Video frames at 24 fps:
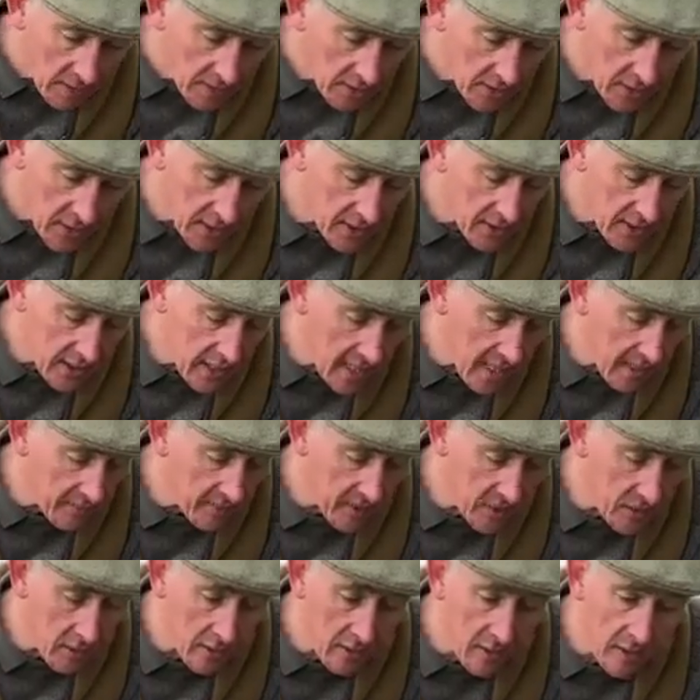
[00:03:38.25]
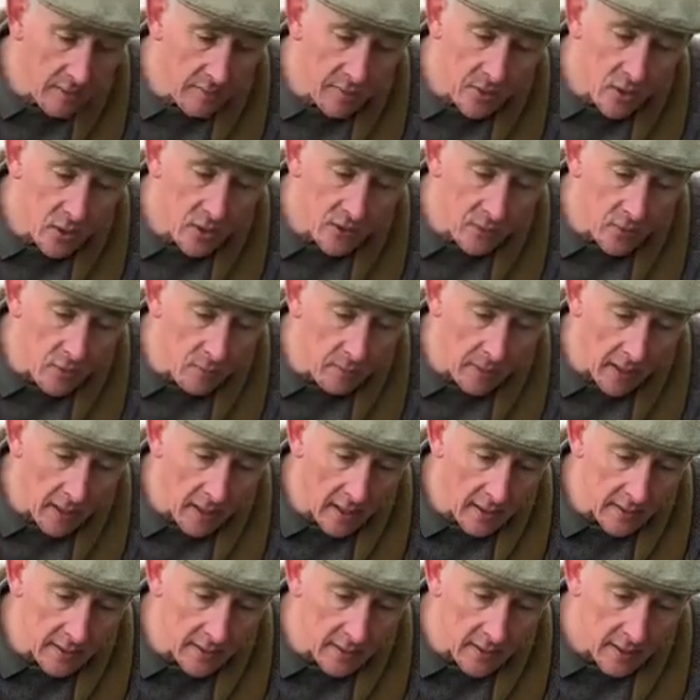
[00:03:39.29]
Just an absolutely beautiful
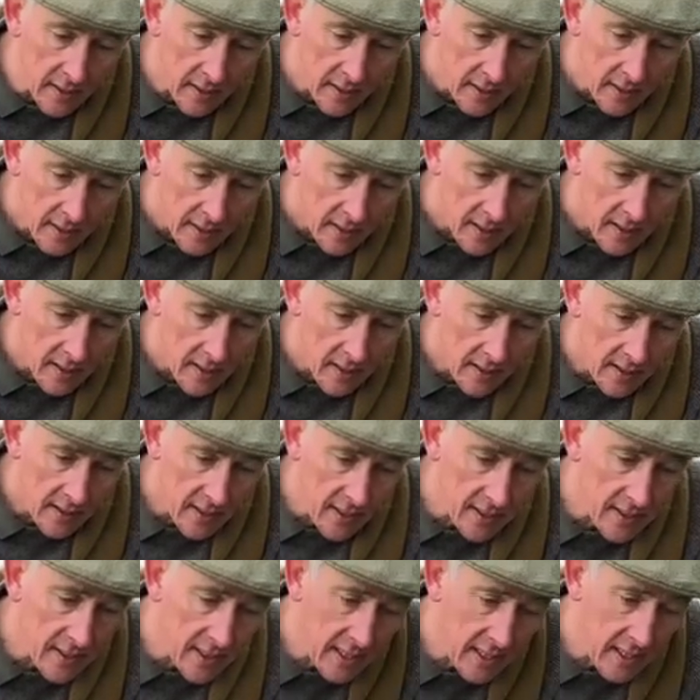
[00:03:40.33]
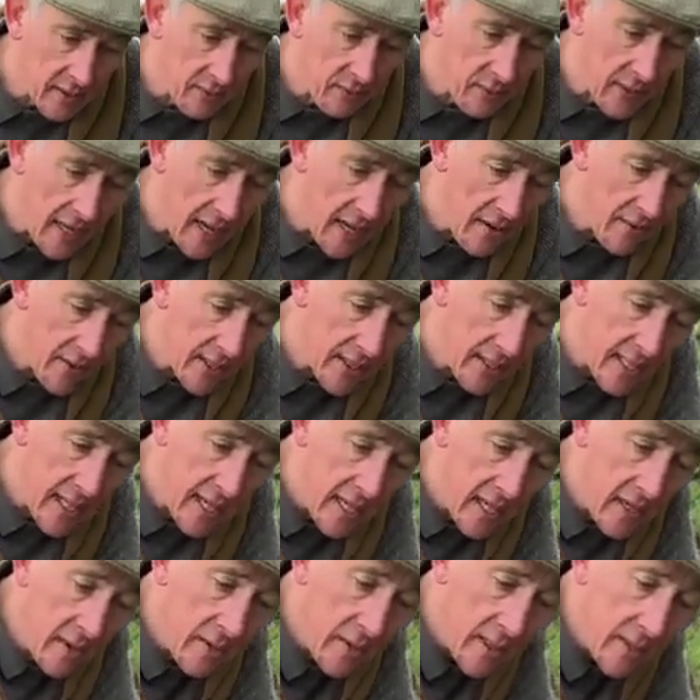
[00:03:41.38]
plant, and to see it flowering
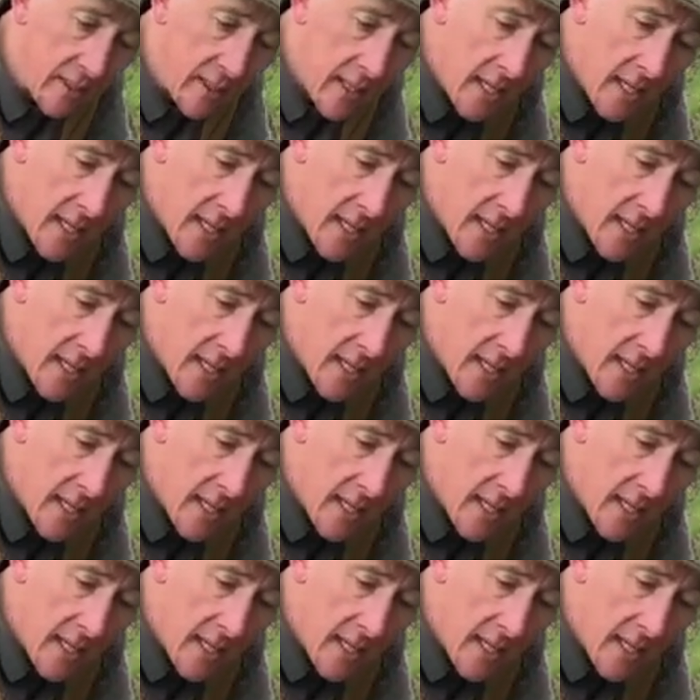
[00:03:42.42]
now and